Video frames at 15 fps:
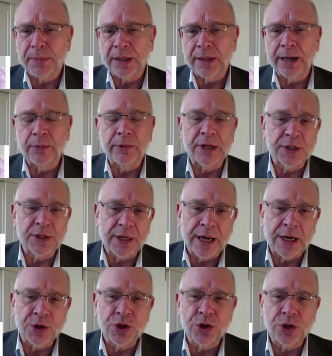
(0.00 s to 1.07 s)
be they
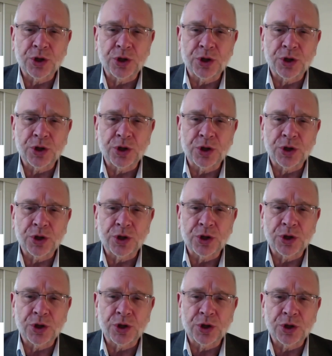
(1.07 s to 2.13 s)
residential,
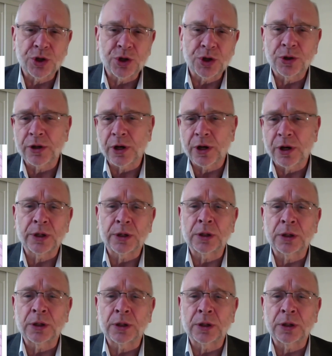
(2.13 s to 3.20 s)
commercial,
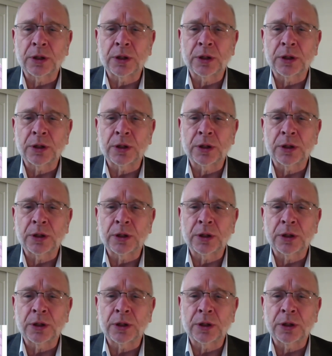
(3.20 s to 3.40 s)
industrial,